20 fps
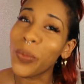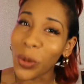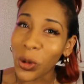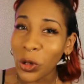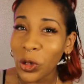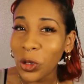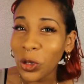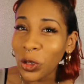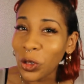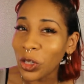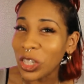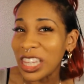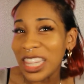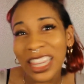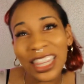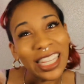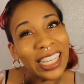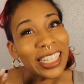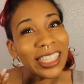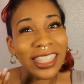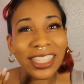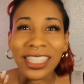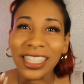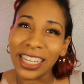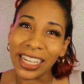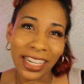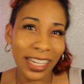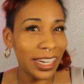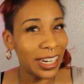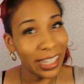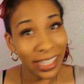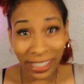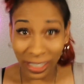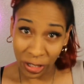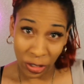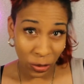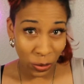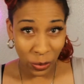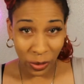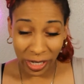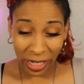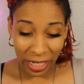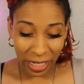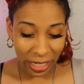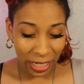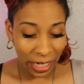pulled, let's get into it.